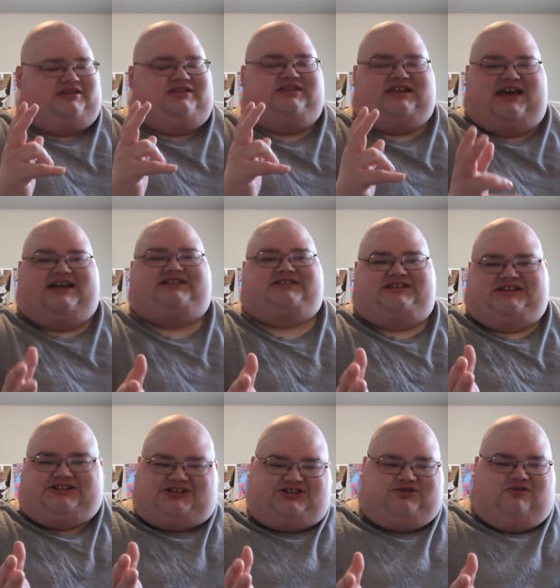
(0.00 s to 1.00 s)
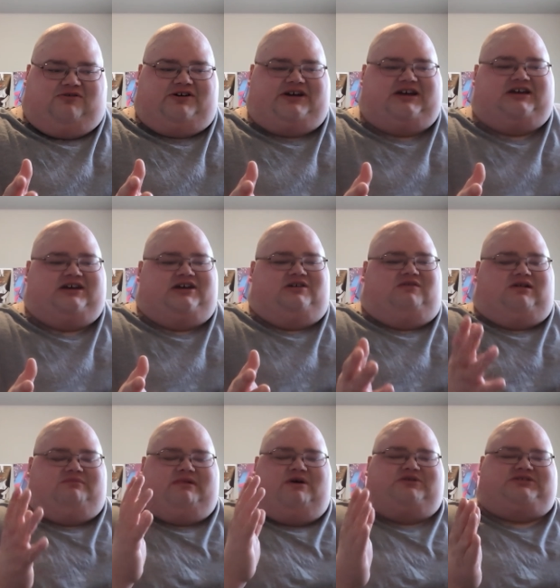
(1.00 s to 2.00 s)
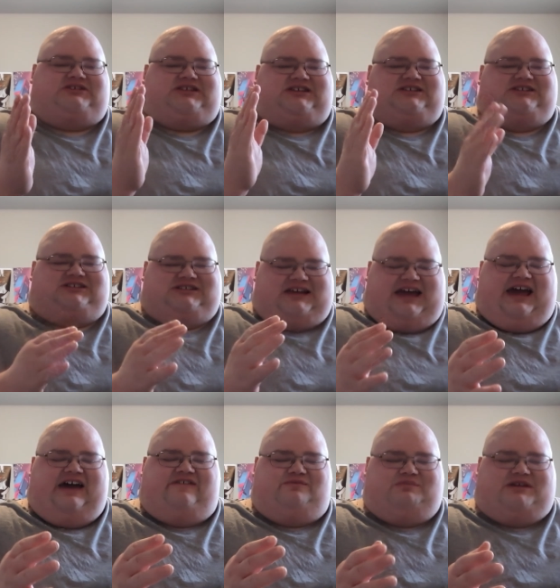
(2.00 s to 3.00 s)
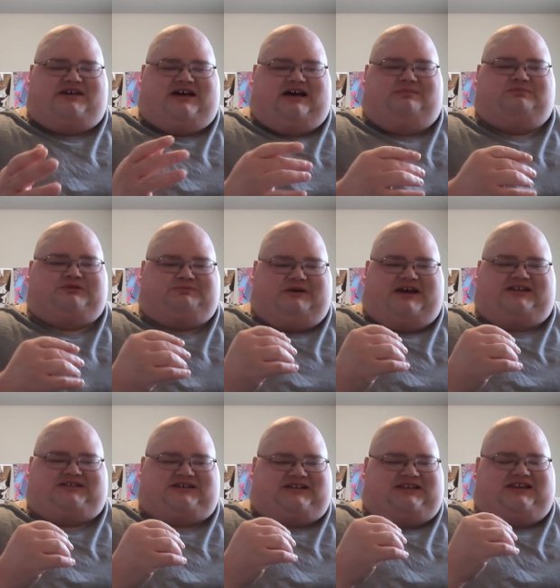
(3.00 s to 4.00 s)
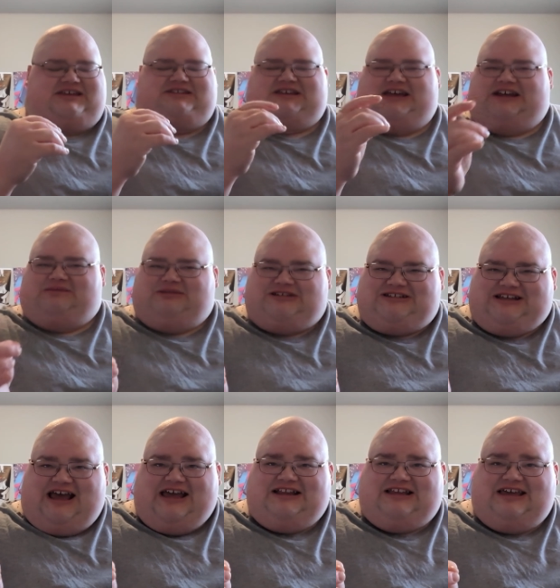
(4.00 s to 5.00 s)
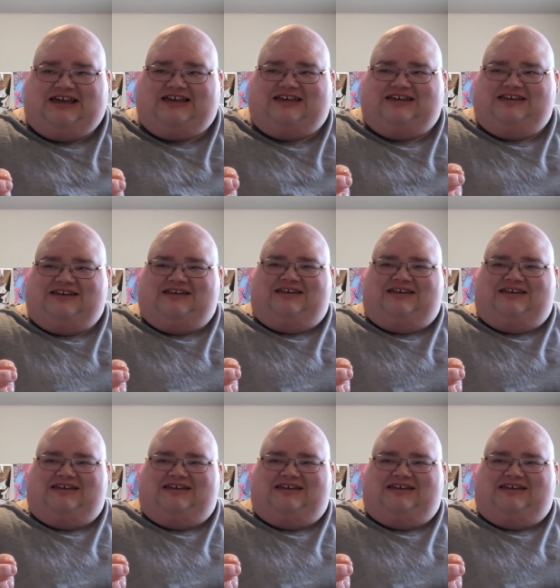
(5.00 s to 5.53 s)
the Exodus story, where Moses' staff becomes basically his animal sidekick,